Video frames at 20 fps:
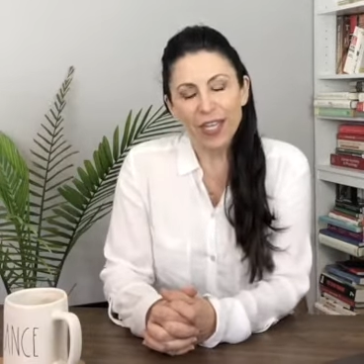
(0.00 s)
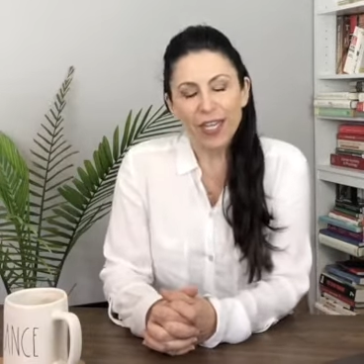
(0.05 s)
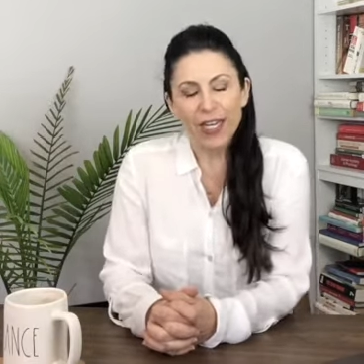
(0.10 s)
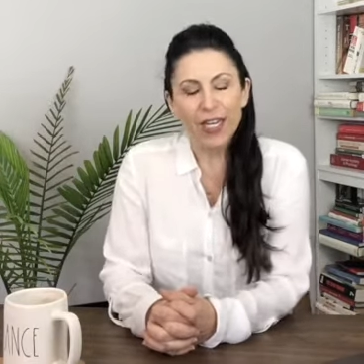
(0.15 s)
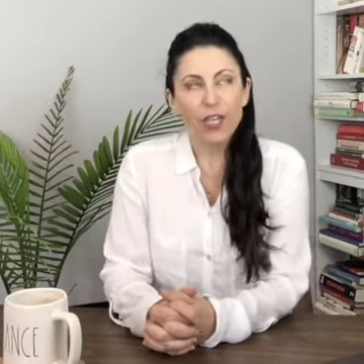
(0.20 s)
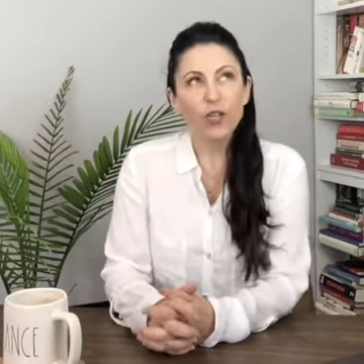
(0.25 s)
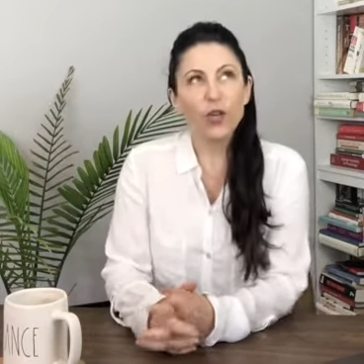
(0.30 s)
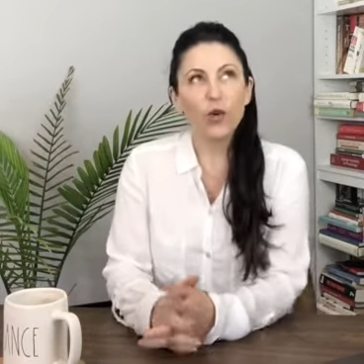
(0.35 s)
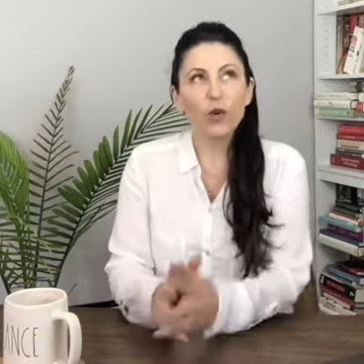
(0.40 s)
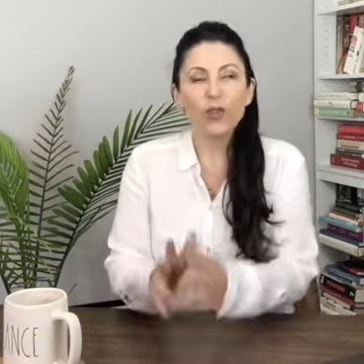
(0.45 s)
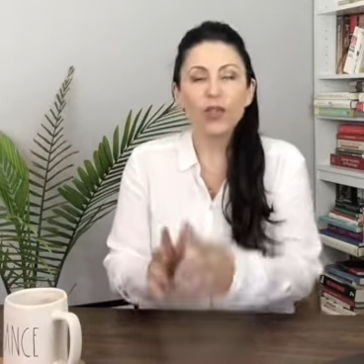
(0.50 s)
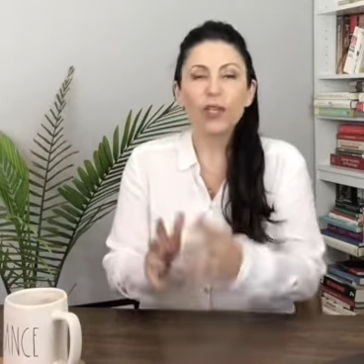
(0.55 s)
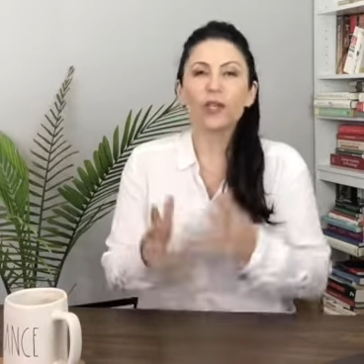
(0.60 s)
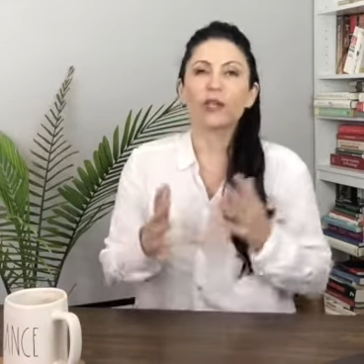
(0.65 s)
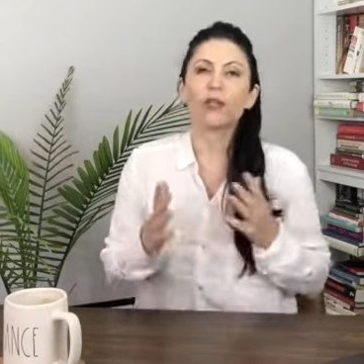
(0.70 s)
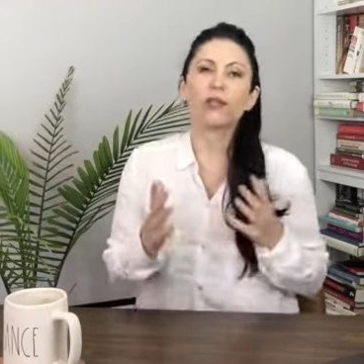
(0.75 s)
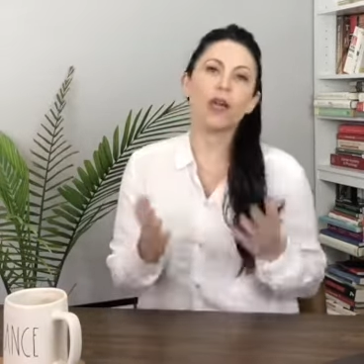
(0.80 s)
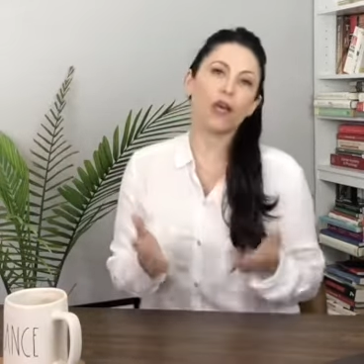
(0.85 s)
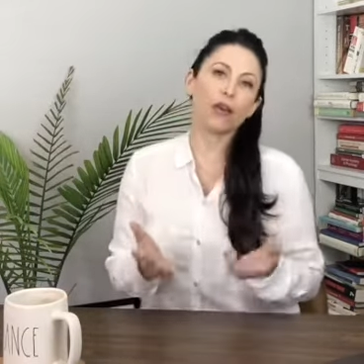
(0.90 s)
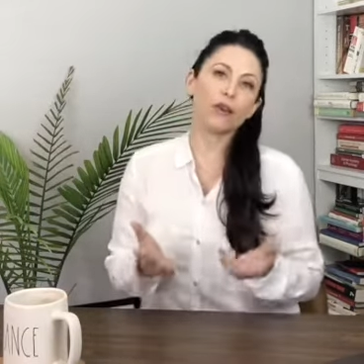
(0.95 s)
And I know that
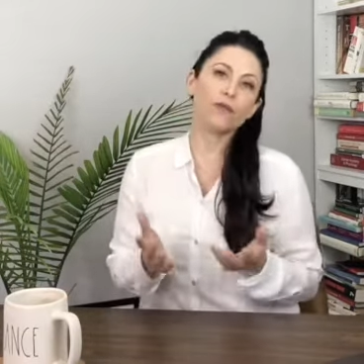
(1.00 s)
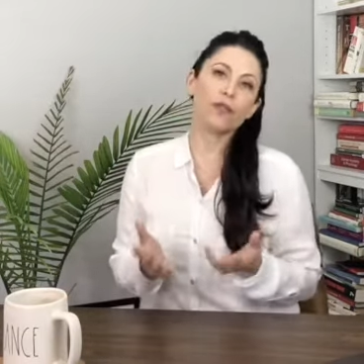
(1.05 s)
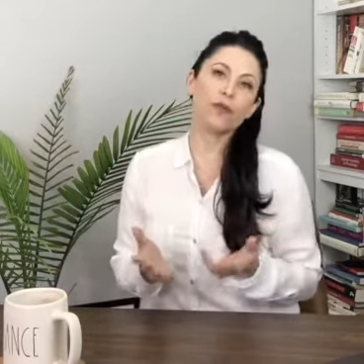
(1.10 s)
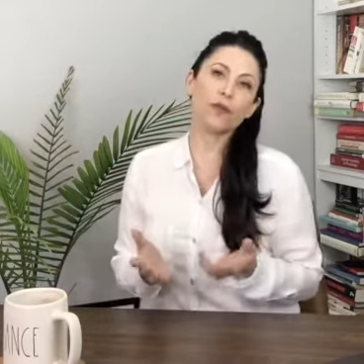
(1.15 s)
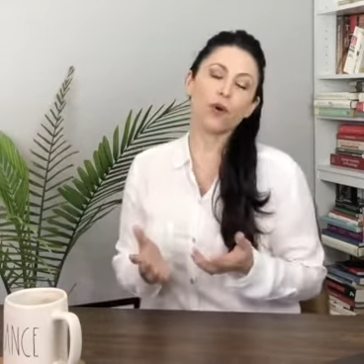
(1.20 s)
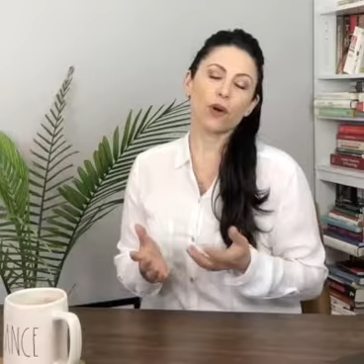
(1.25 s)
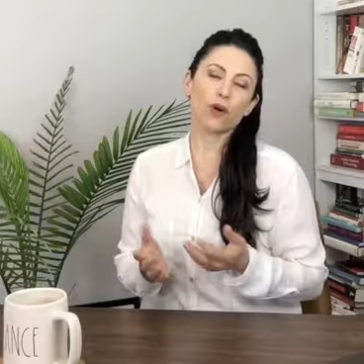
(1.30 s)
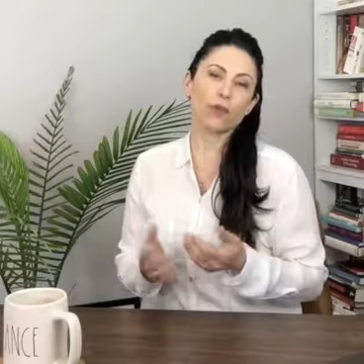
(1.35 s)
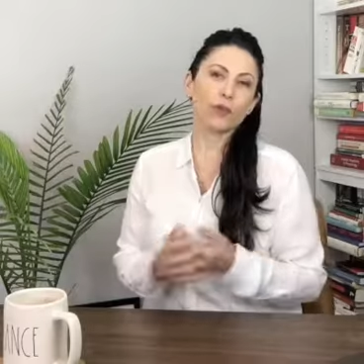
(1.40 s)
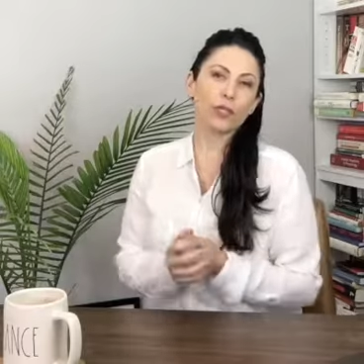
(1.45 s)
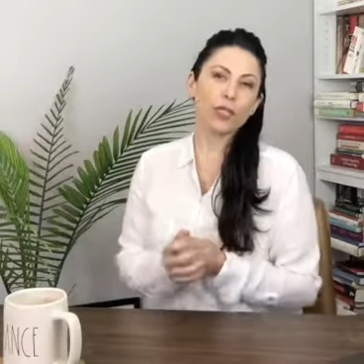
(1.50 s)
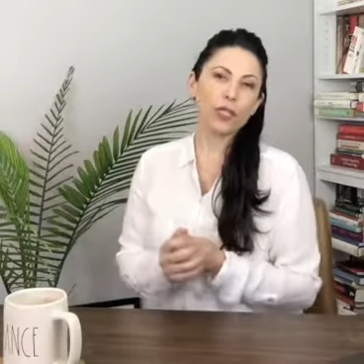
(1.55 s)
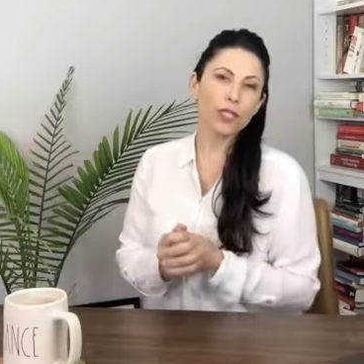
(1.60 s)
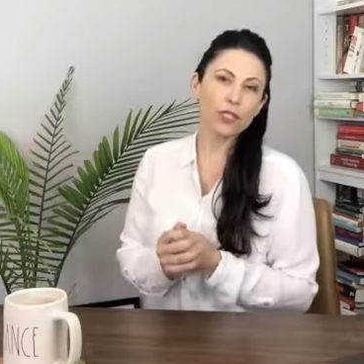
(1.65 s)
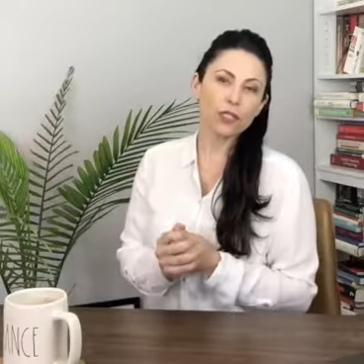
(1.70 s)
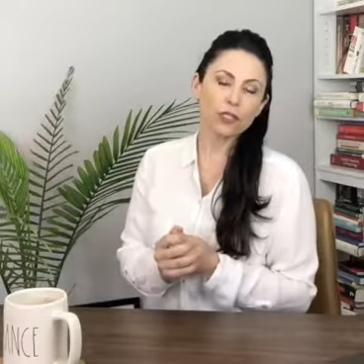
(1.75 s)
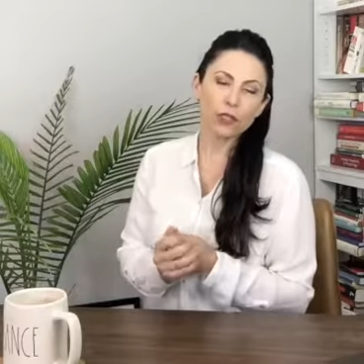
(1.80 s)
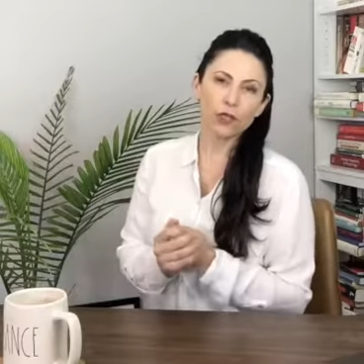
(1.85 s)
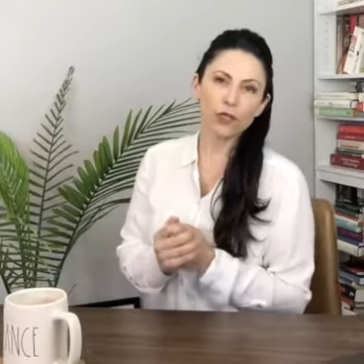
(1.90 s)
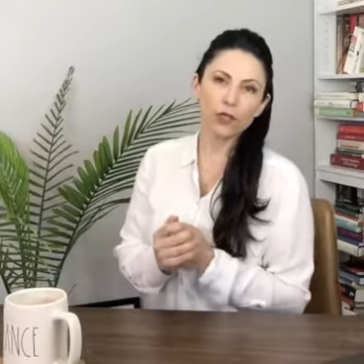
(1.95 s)
a lot of you are really
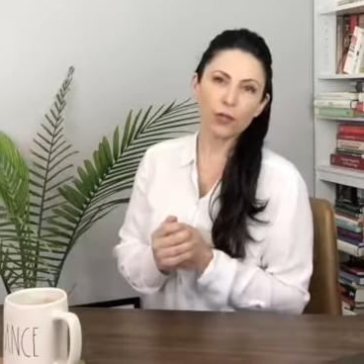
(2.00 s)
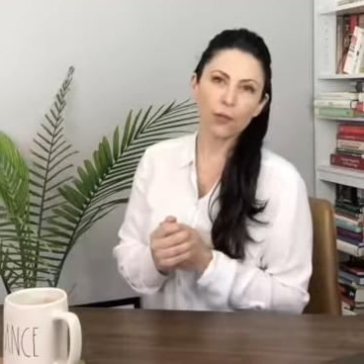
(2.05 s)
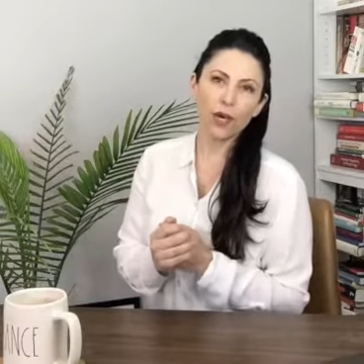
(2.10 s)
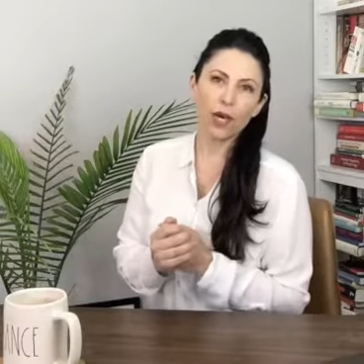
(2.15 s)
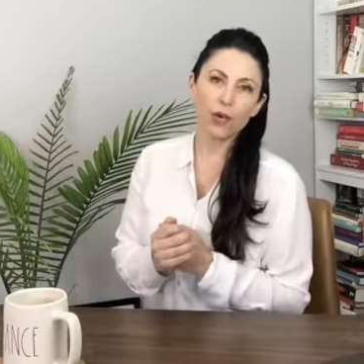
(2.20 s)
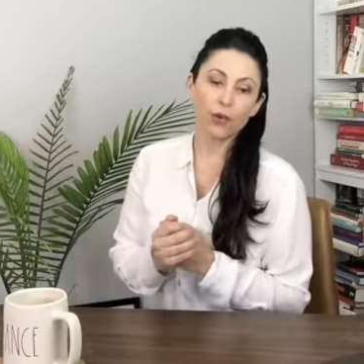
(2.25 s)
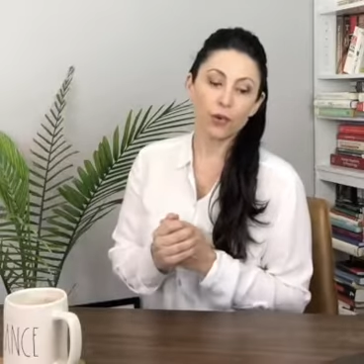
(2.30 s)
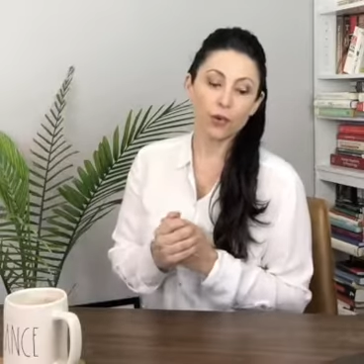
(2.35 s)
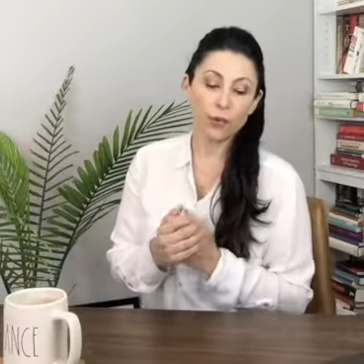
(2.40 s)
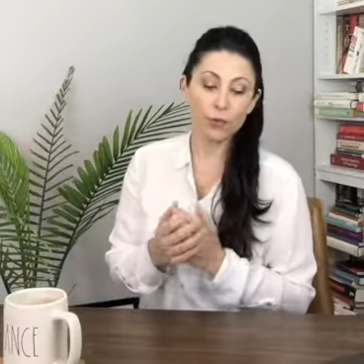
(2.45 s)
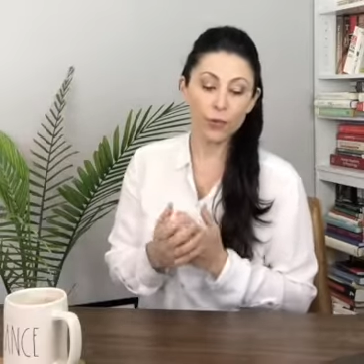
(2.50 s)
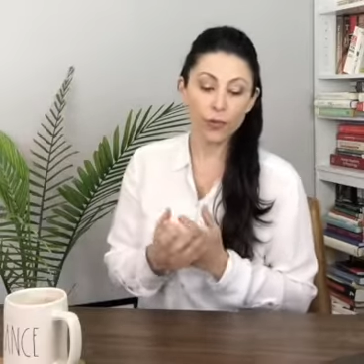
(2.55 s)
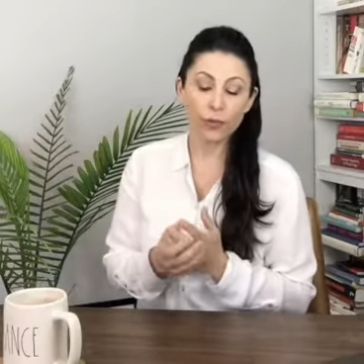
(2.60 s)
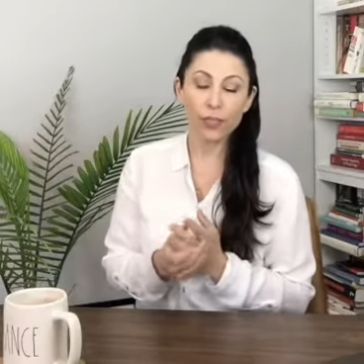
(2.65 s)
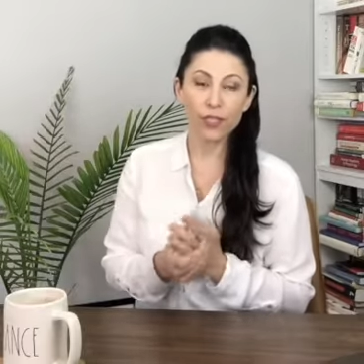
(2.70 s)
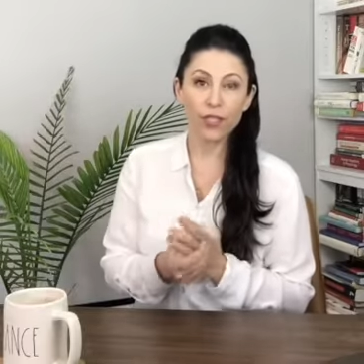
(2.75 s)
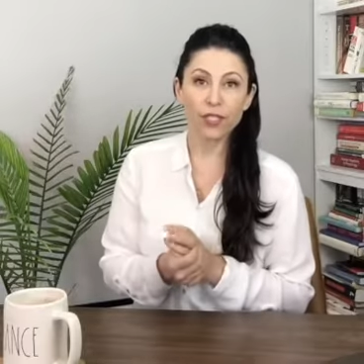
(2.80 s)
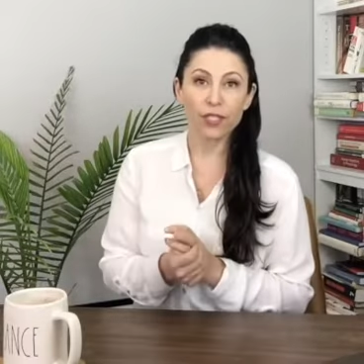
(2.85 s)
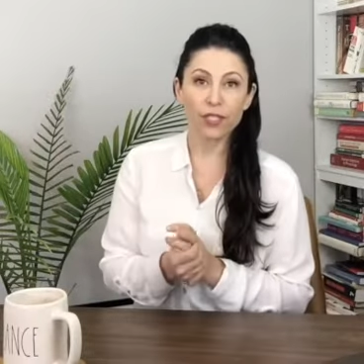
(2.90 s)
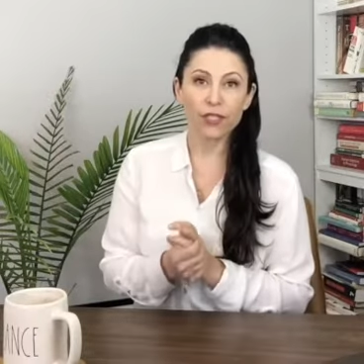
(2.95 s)
concerned about your immune
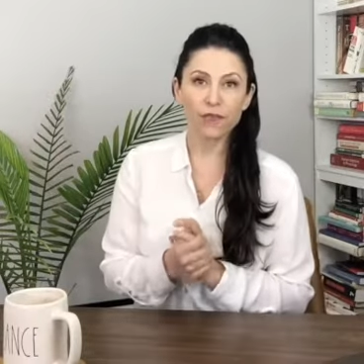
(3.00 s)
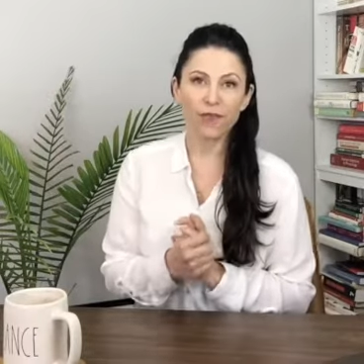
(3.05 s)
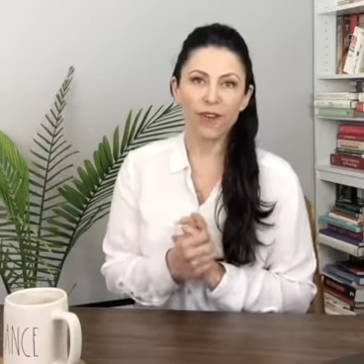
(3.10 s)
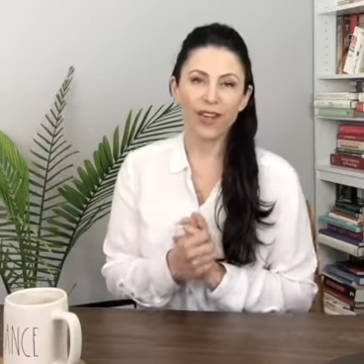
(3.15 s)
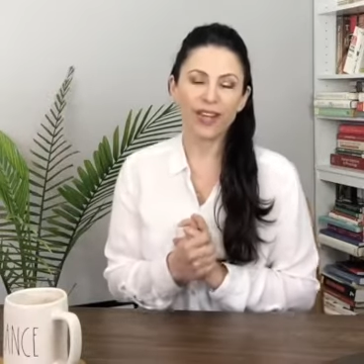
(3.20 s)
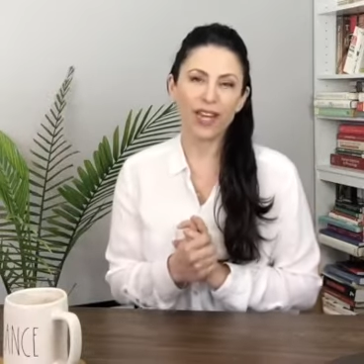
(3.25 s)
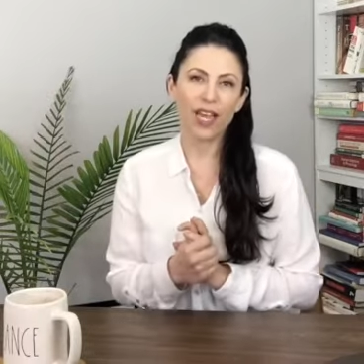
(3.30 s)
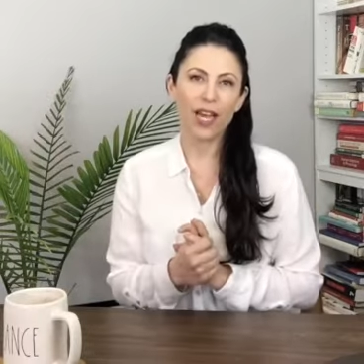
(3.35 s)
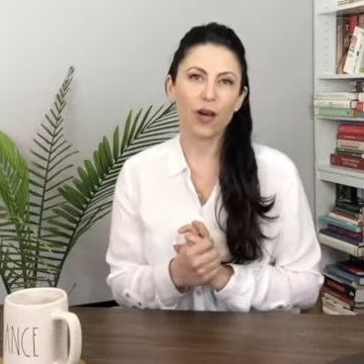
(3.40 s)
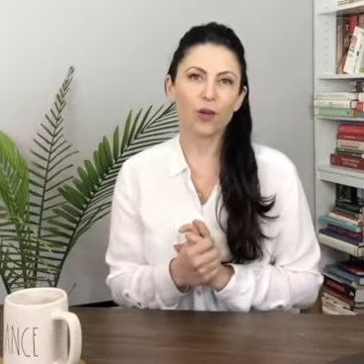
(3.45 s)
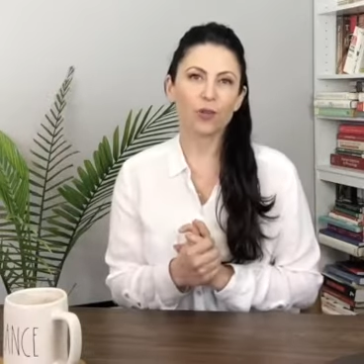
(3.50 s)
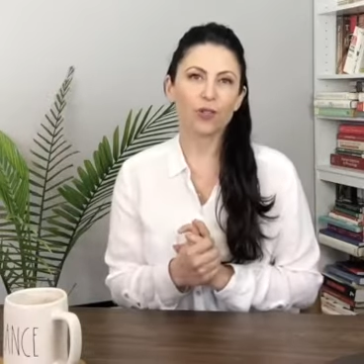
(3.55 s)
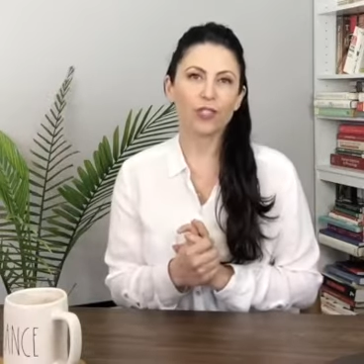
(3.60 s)
system right now,